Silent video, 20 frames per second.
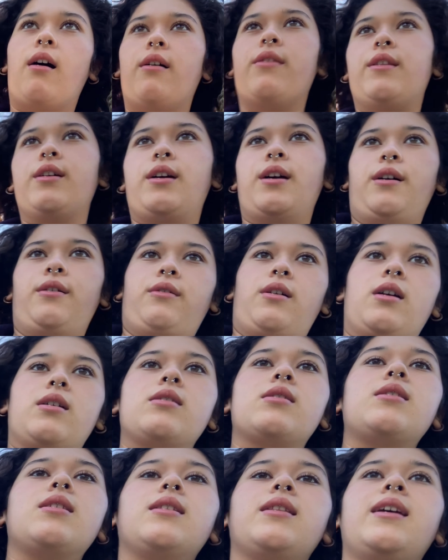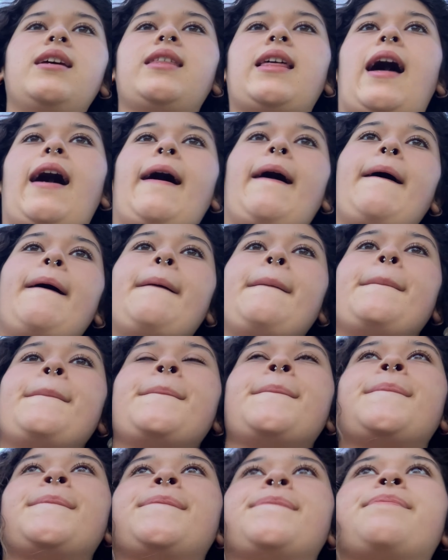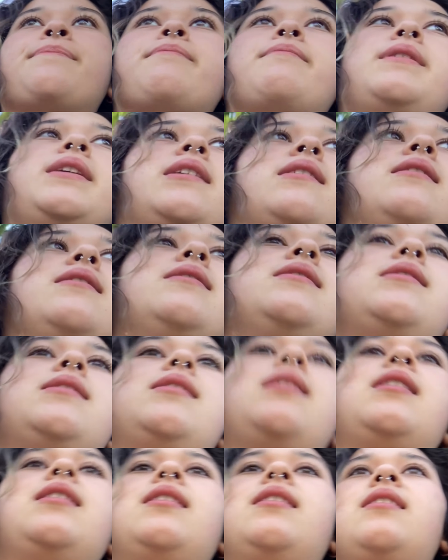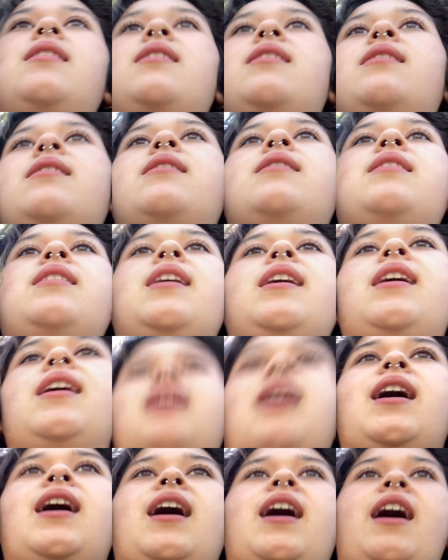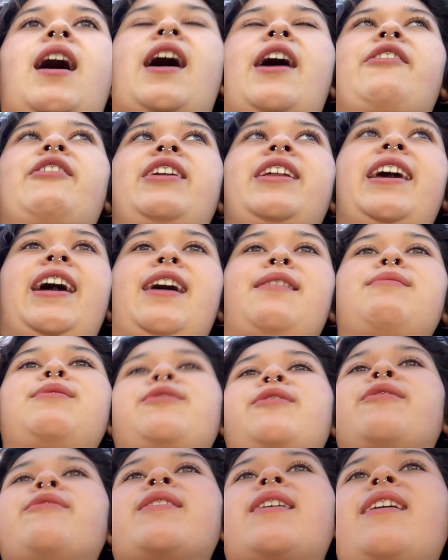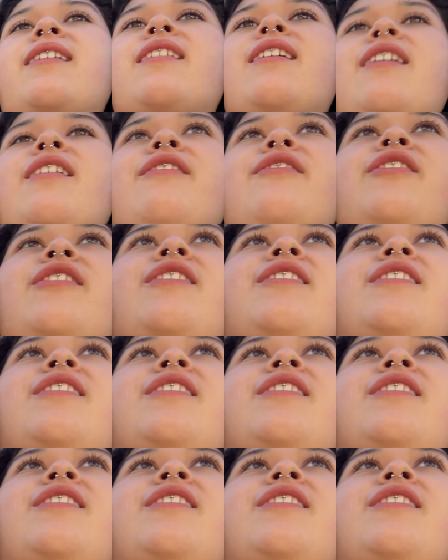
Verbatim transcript: on the go constantly that because i already am doing what i love